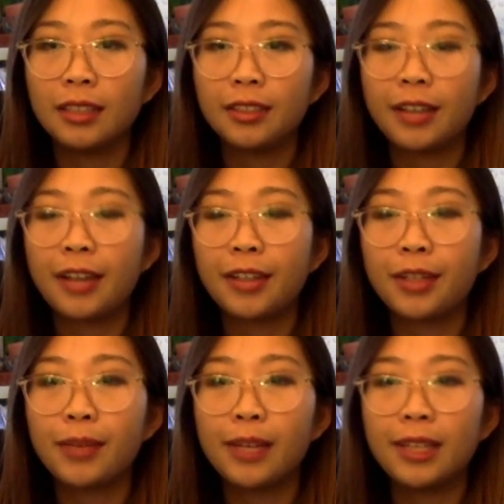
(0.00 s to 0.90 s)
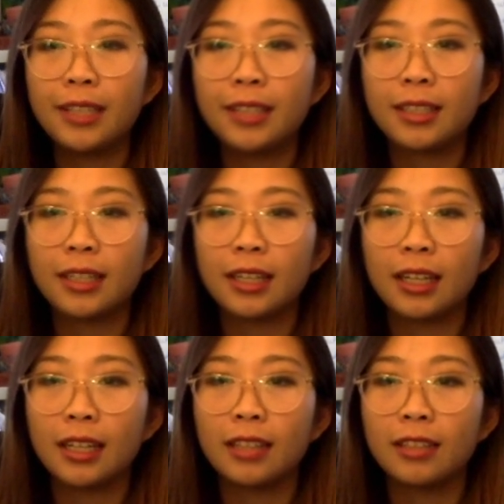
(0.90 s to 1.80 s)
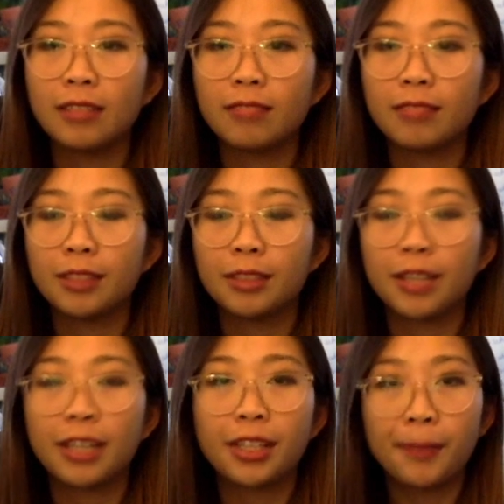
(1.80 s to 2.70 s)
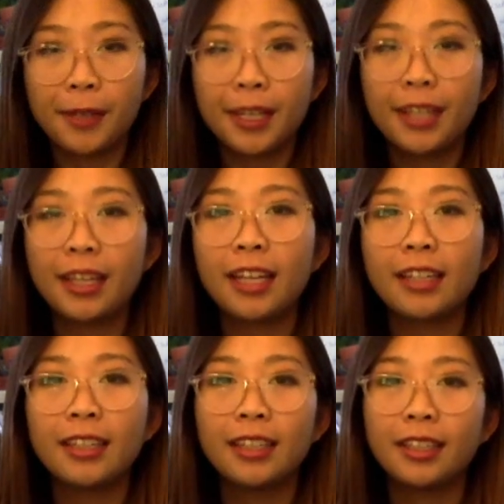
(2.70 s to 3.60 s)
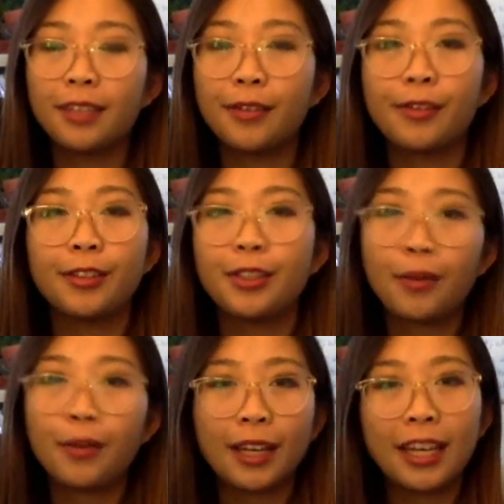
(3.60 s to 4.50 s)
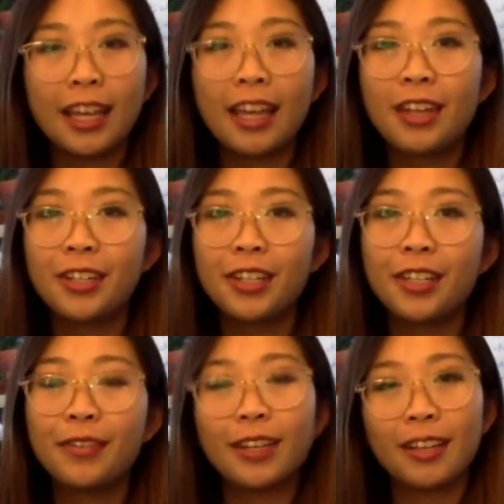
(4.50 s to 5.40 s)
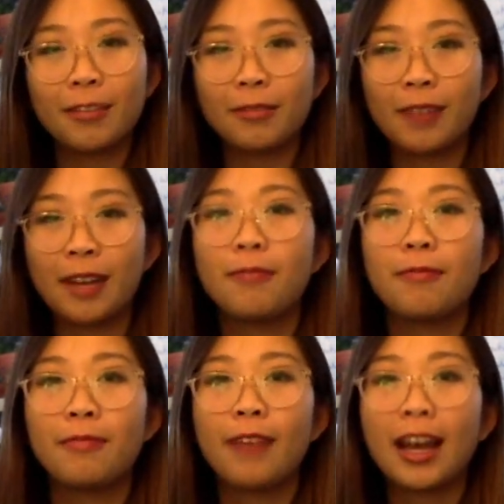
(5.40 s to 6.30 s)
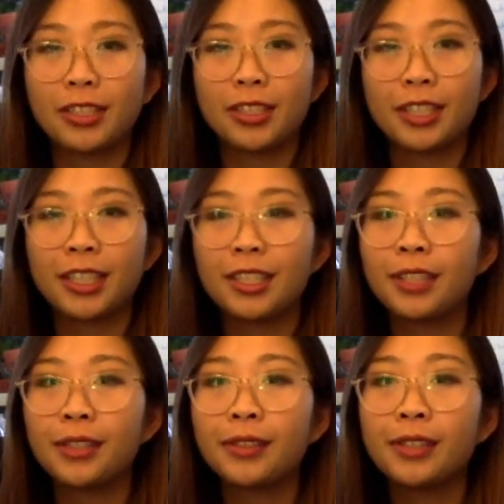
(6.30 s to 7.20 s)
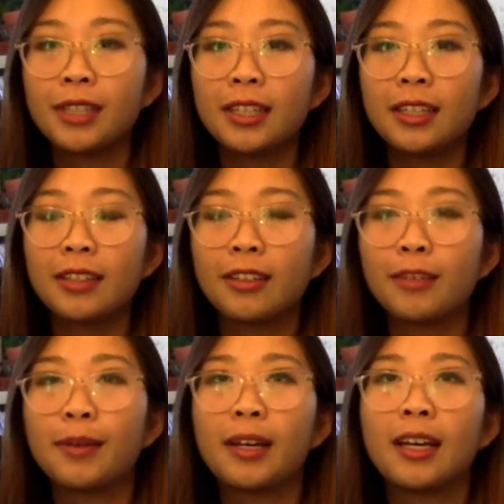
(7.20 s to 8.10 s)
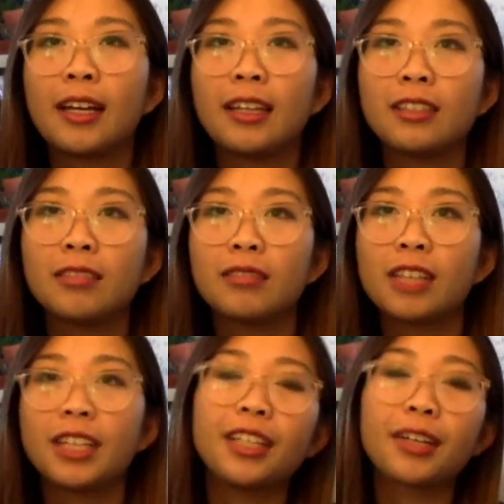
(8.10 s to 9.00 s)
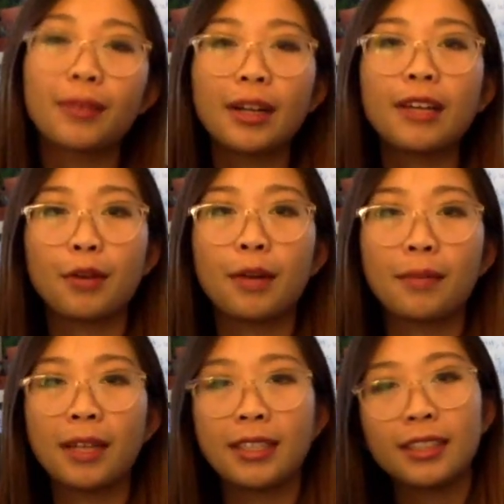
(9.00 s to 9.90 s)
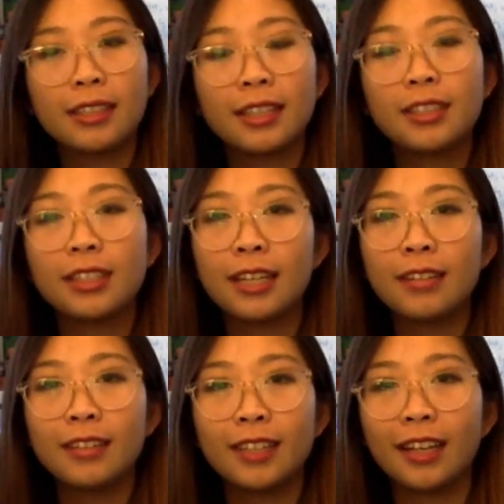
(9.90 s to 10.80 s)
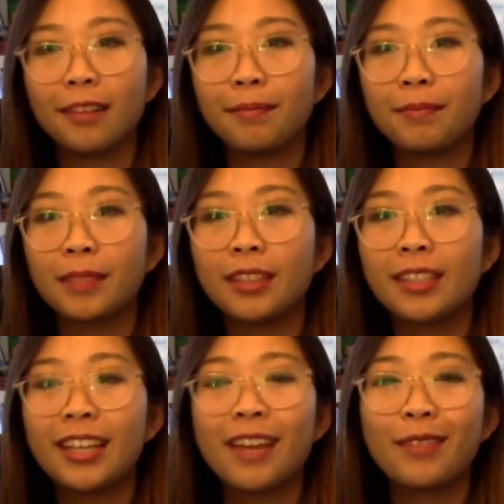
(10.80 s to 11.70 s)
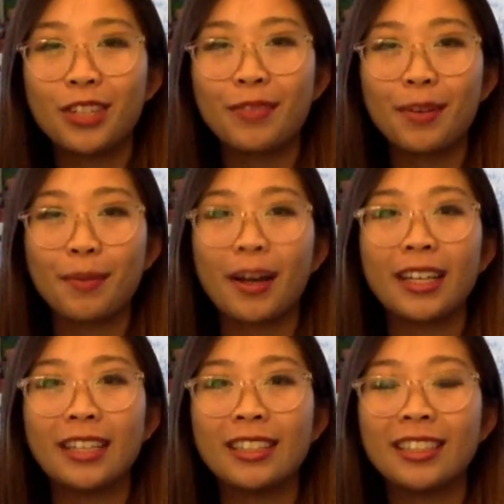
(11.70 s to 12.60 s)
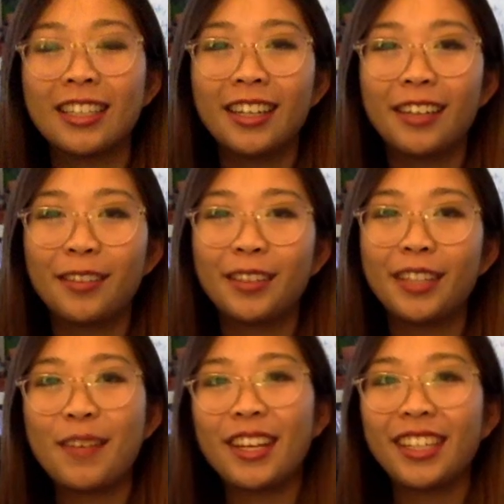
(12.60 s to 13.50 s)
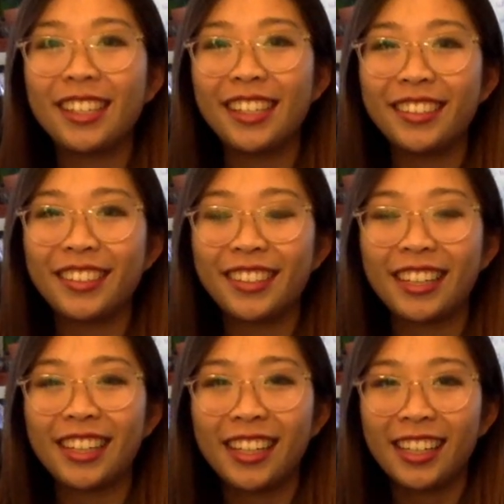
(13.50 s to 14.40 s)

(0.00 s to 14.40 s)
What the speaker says: throughout your runs. Check your breathing. You don't want to get injured. You want to run faster too. And checking your running form. That's good. You see how much of your body is really being used and